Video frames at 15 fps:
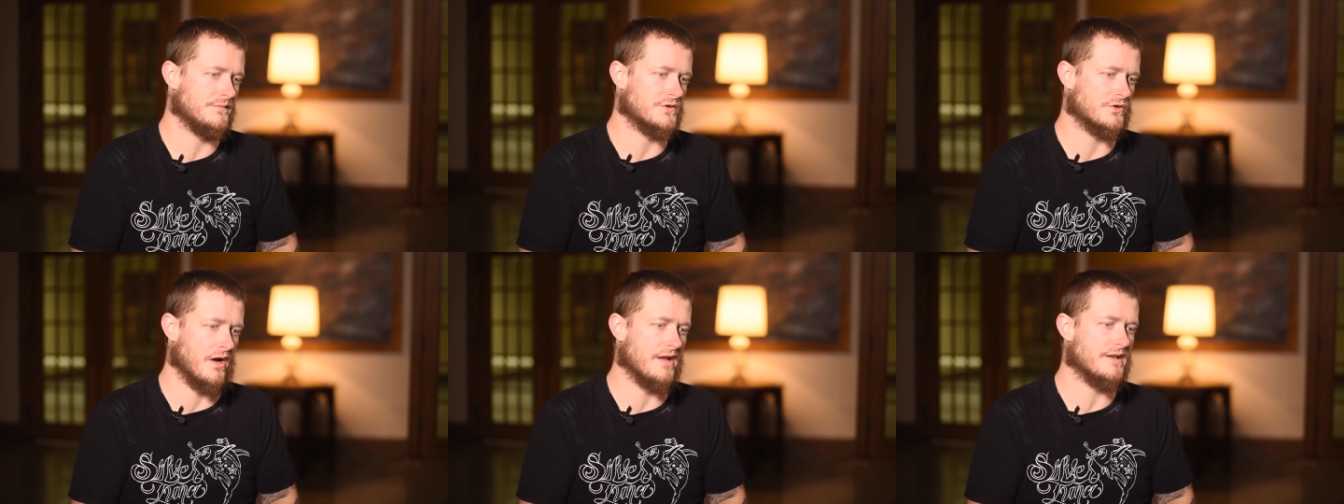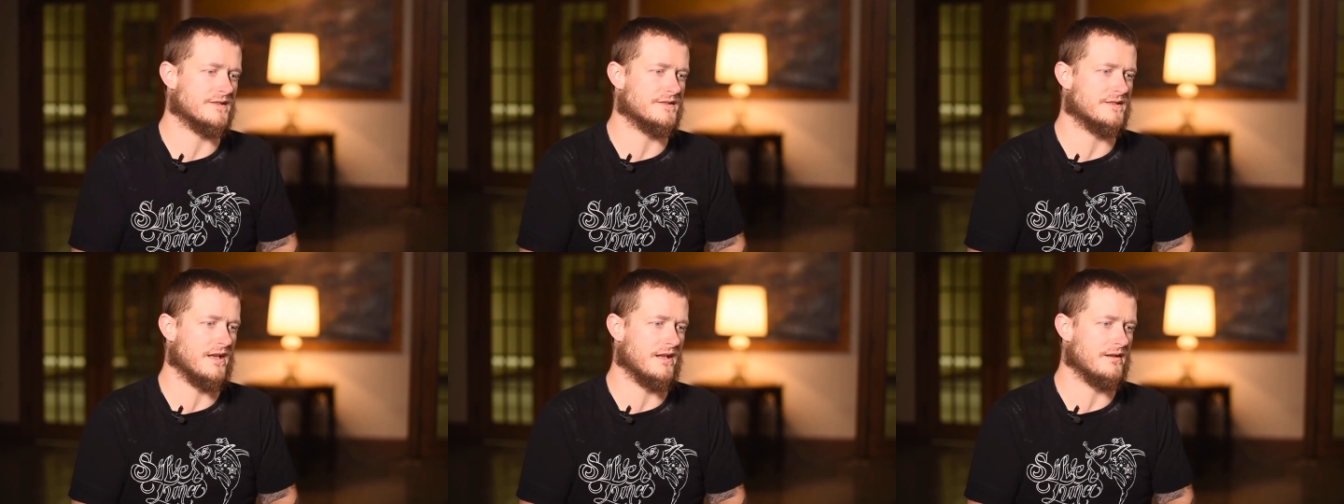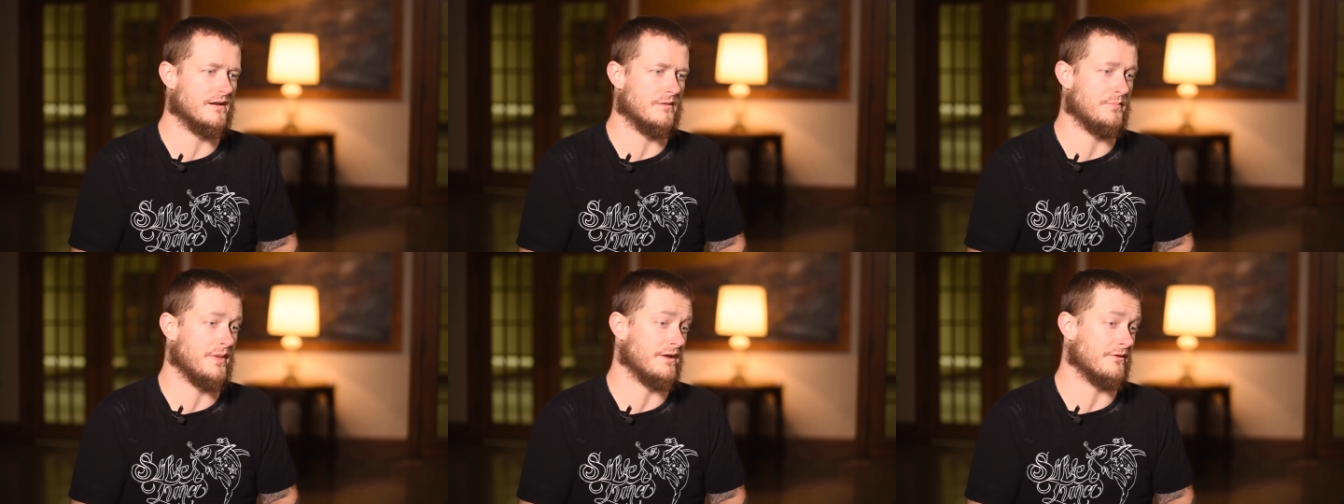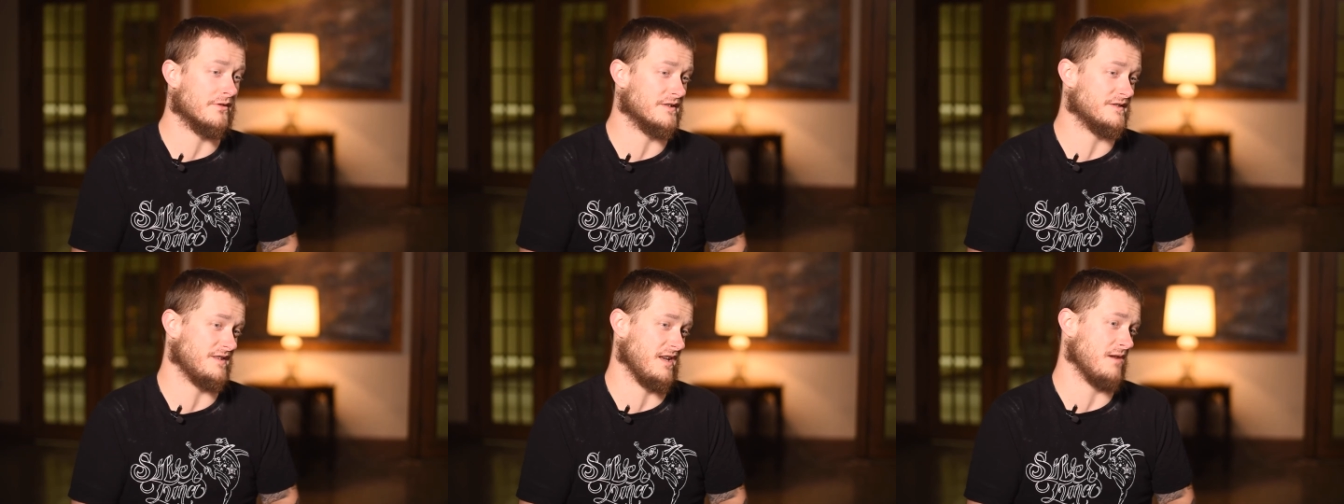try to set a better
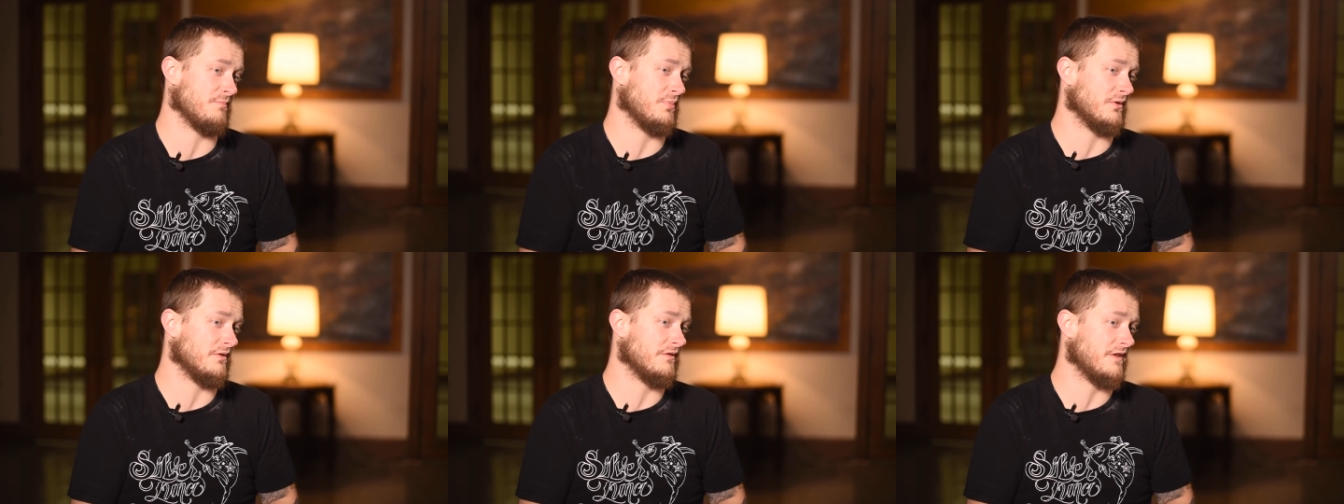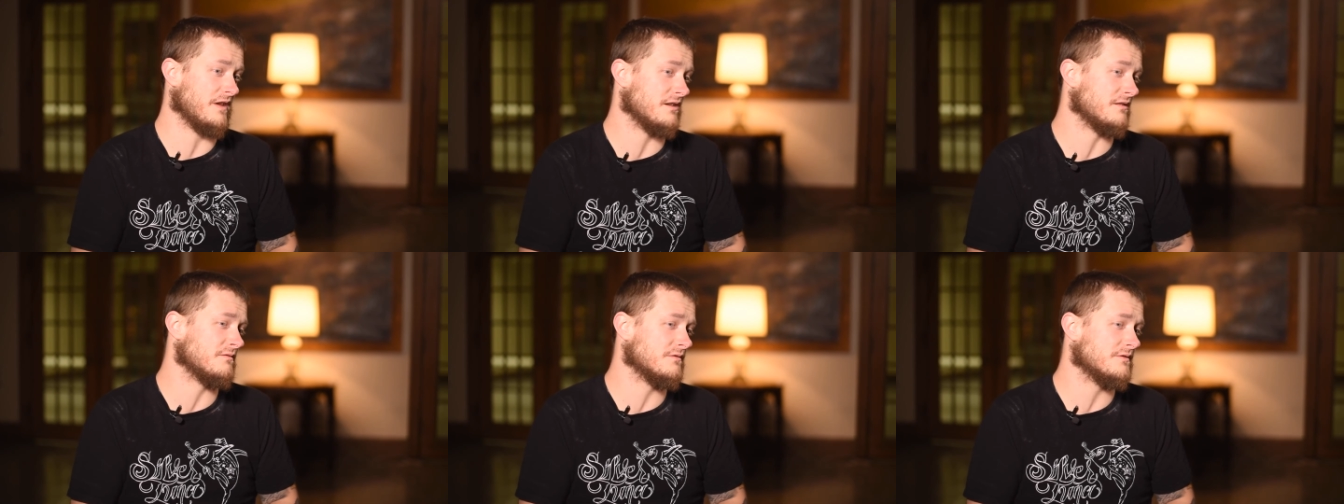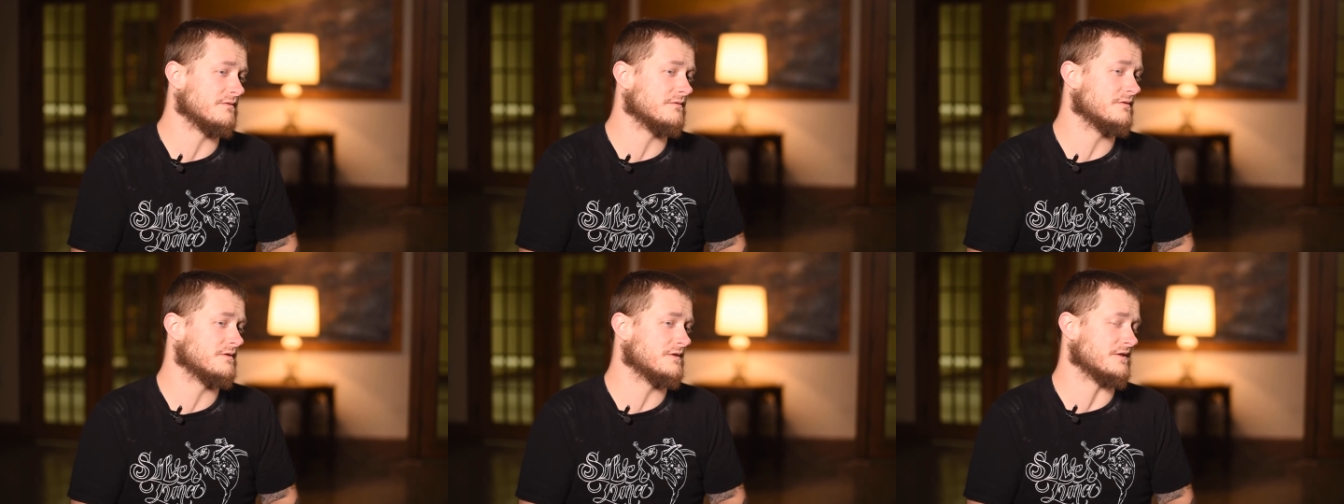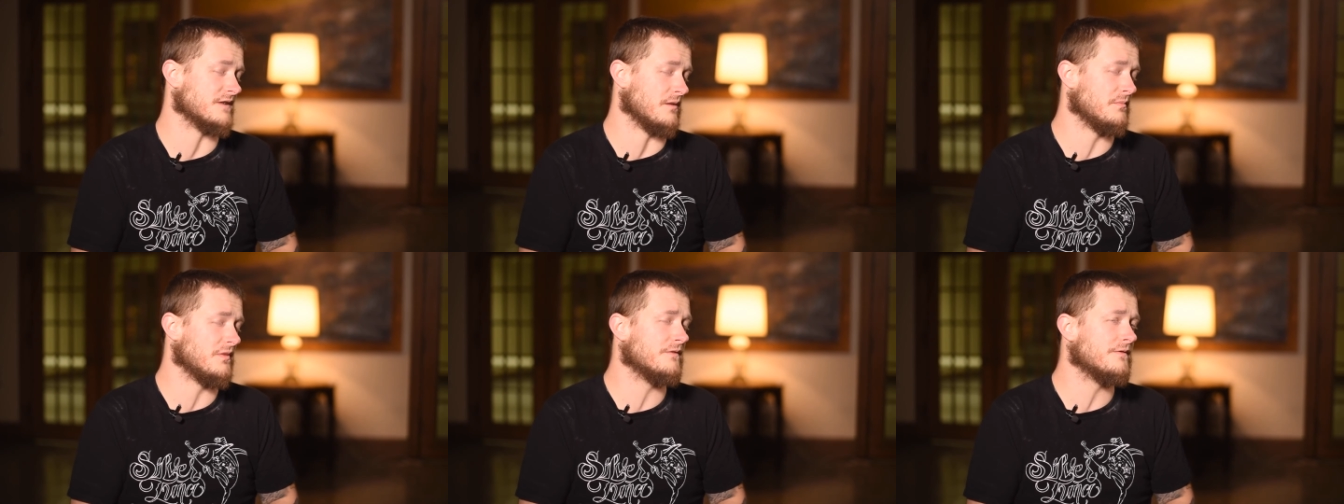example than
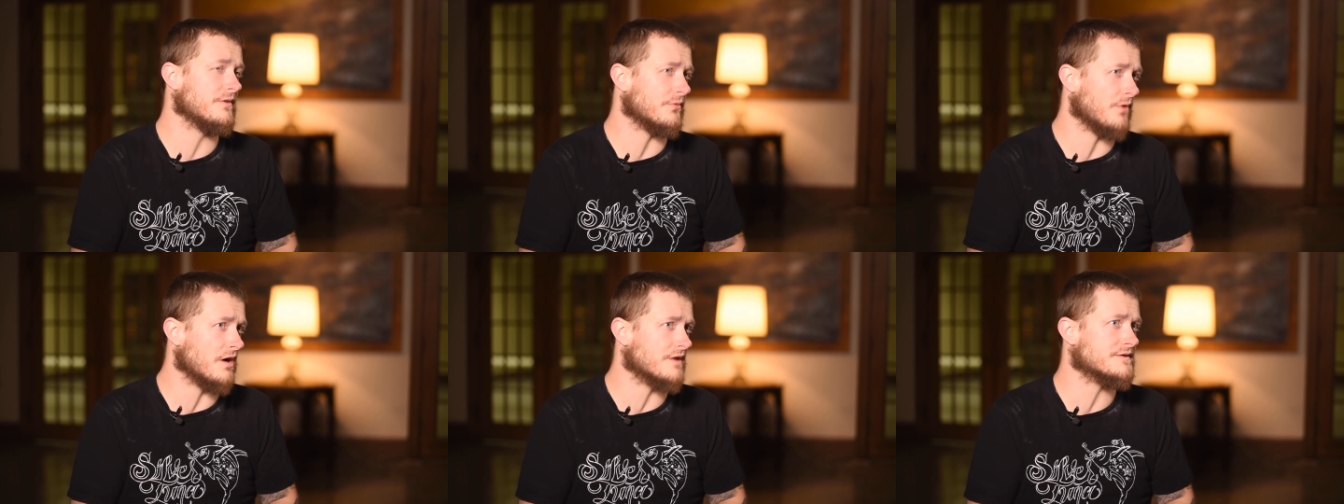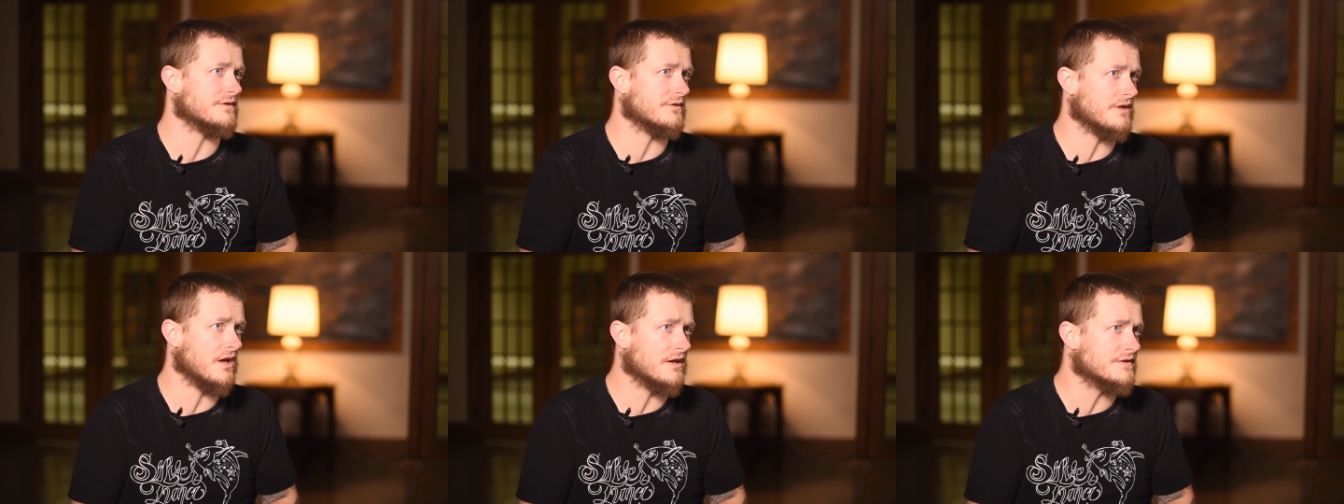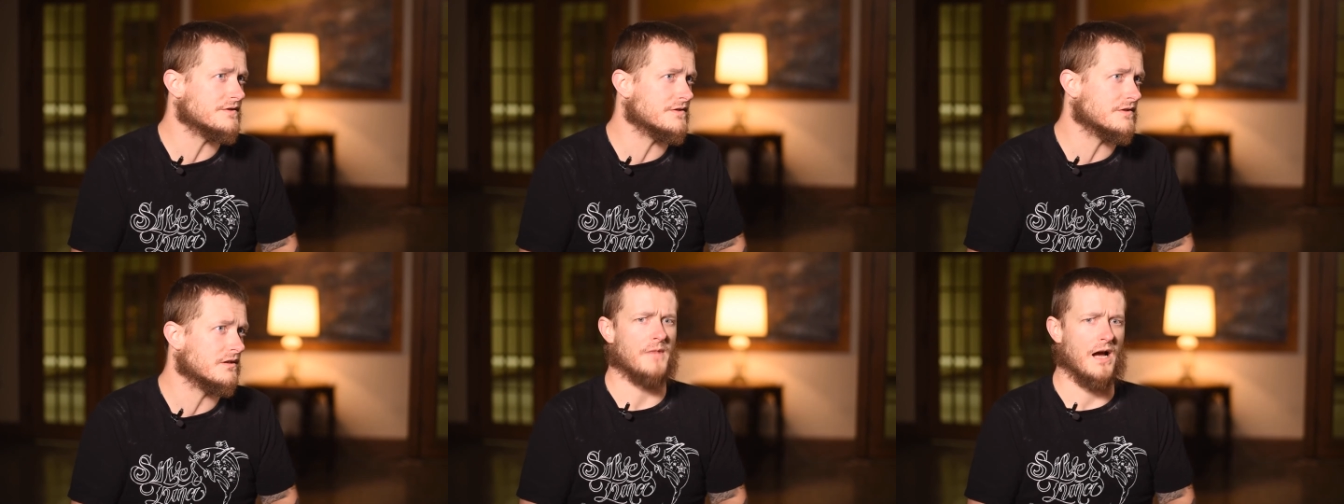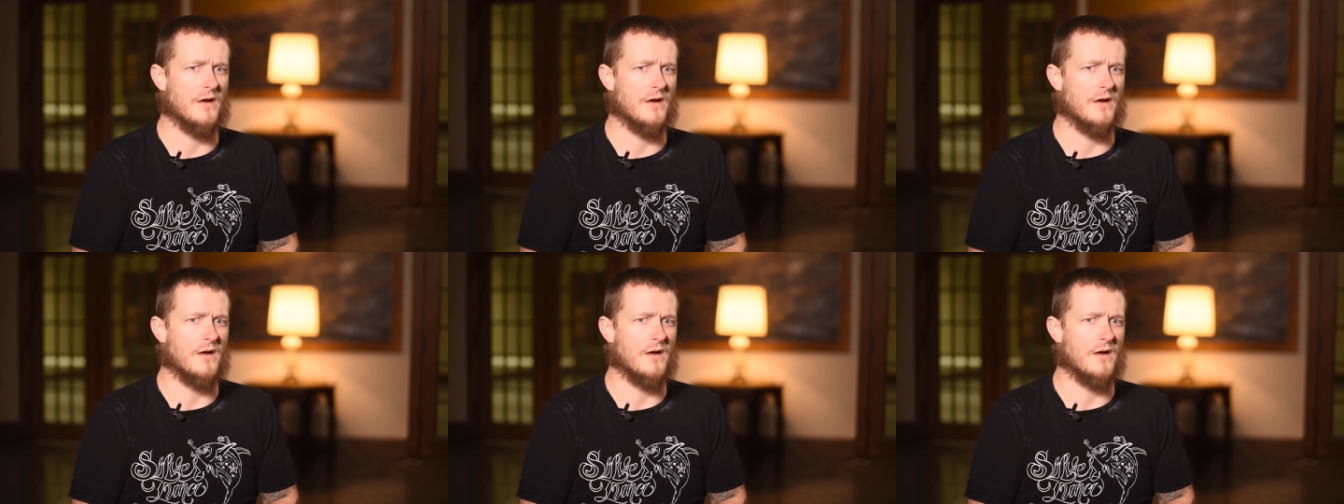some of the roster does,